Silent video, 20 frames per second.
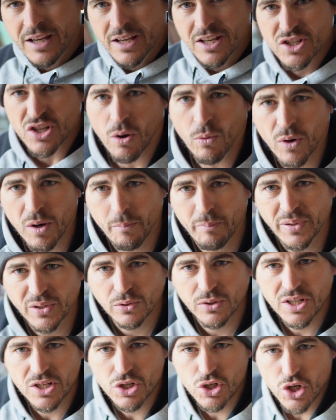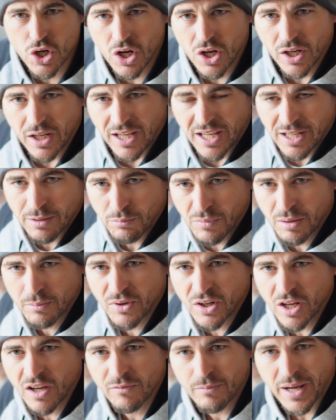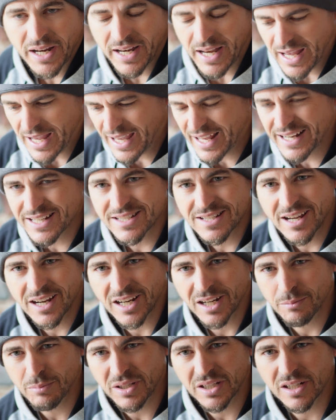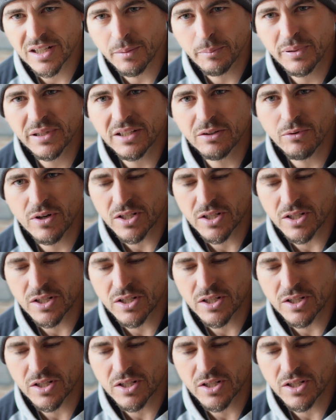So I want to build this truck in memory of my dad. It's not going to be a complete